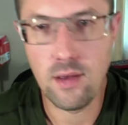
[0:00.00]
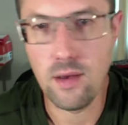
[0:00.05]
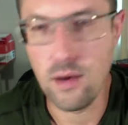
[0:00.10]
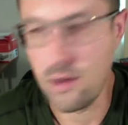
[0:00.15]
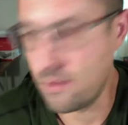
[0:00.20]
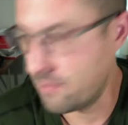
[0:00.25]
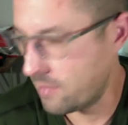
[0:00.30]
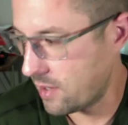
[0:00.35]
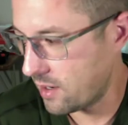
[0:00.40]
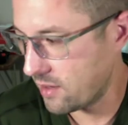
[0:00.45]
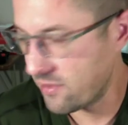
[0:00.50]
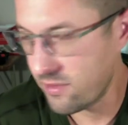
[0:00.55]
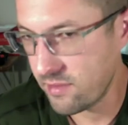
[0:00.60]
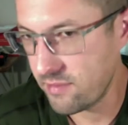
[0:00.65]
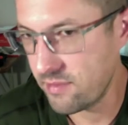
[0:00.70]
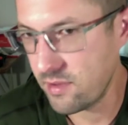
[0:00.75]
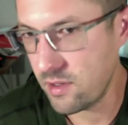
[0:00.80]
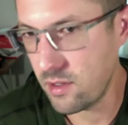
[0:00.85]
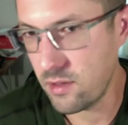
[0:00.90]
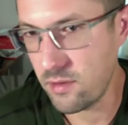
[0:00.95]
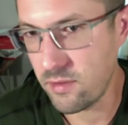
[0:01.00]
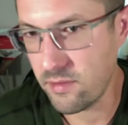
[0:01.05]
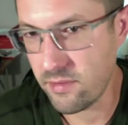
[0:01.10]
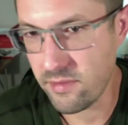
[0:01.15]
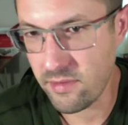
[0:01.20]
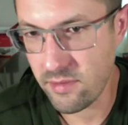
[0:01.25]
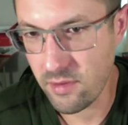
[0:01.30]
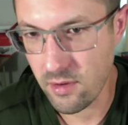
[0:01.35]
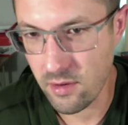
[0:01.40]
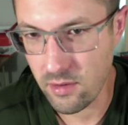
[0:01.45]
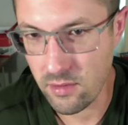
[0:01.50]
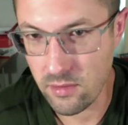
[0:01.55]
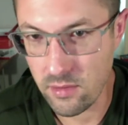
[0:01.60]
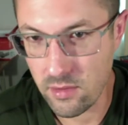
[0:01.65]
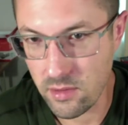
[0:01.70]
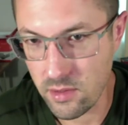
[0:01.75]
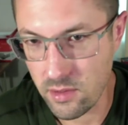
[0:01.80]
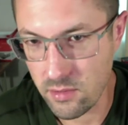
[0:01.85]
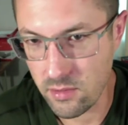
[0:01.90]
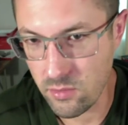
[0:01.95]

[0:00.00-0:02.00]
Unboxing videos are literally,